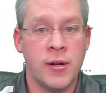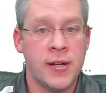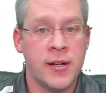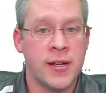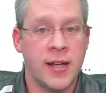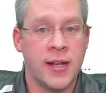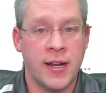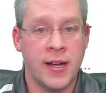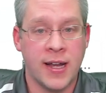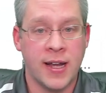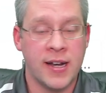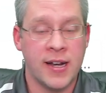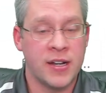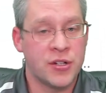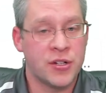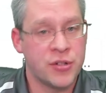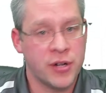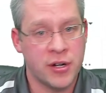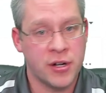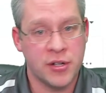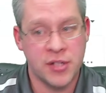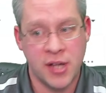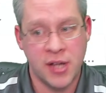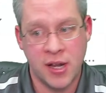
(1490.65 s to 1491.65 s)
And again, it
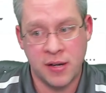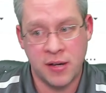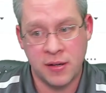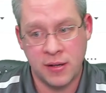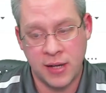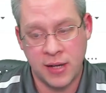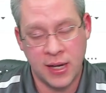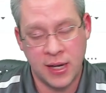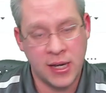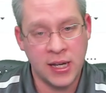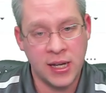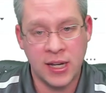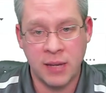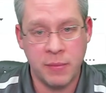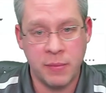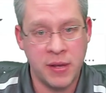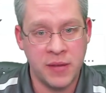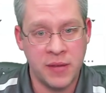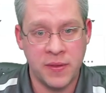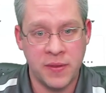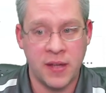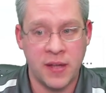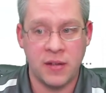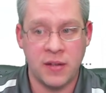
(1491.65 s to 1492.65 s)
triggers on any commit that